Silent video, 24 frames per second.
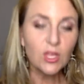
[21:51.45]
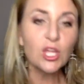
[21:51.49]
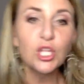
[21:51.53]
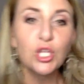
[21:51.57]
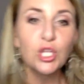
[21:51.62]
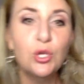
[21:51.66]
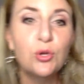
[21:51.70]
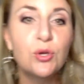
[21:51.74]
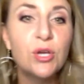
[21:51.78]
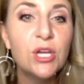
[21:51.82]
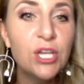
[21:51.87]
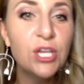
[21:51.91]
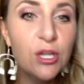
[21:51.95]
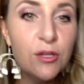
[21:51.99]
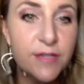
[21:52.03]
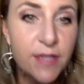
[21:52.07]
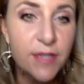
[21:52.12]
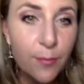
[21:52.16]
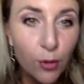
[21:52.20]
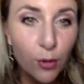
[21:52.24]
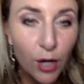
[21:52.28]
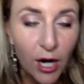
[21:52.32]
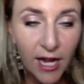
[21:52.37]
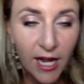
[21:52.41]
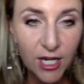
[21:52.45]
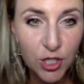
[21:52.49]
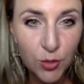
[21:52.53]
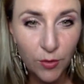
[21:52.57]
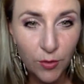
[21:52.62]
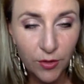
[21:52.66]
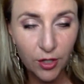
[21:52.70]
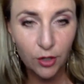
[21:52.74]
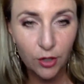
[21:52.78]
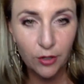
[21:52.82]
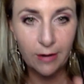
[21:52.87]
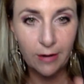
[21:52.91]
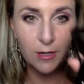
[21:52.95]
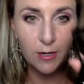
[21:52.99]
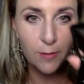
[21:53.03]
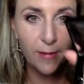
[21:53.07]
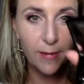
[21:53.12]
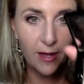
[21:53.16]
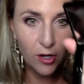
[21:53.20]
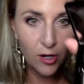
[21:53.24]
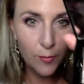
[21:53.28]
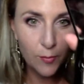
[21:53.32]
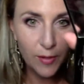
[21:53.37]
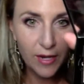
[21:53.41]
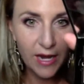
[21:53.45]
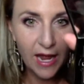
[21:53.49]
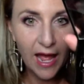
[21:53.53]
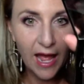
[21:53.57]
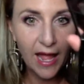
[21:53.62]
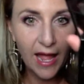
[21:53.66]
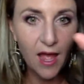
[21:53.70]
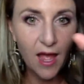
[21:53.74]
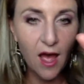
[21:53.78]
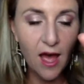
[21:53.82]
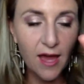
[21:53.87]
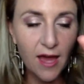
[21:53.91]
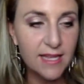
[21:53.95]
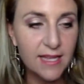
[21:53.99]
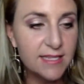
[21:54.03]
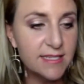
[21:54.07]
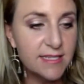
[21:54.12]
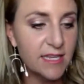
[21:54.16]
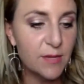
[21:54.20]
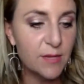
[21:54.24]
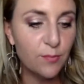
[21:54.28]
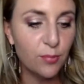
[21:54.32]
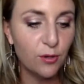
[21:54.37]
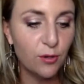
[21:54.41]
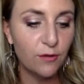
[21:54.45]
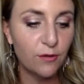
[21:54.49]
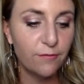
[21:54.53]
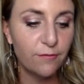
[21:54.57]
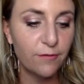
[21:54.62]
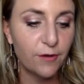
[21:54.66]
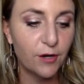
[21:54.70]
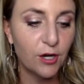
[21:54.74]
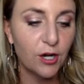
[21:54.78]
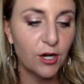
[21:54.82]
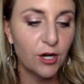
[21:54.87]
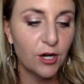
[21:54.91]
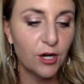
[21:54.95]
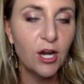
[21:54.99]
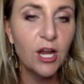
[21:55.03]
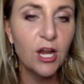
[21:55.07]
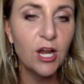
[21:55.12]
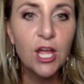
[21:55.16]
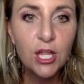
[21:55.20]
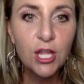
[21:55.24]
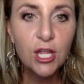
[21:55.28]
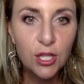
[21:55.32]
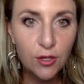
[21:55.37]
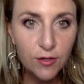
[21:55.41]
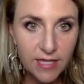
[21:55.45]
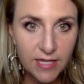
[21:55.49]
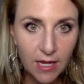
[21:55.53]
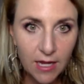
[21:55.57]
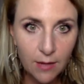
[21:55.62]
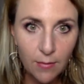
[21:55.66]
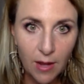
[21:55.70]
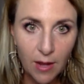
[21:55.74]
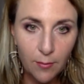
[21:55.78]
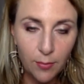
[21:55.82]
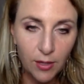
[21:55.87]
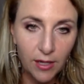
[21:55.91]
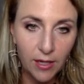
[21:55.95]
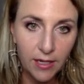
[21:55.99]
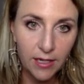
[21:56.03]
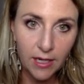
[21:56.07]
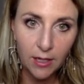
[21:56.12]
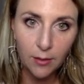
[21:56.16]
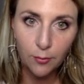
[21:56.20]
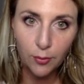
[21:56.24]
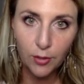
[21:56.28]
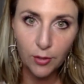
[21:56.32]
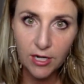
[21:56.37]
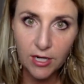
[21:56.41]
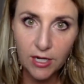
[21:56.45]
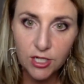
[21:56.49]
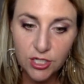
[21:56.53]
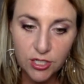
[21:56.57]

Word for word: you can use a brush with a cream to powder, but I honestly prefer using my blending brush.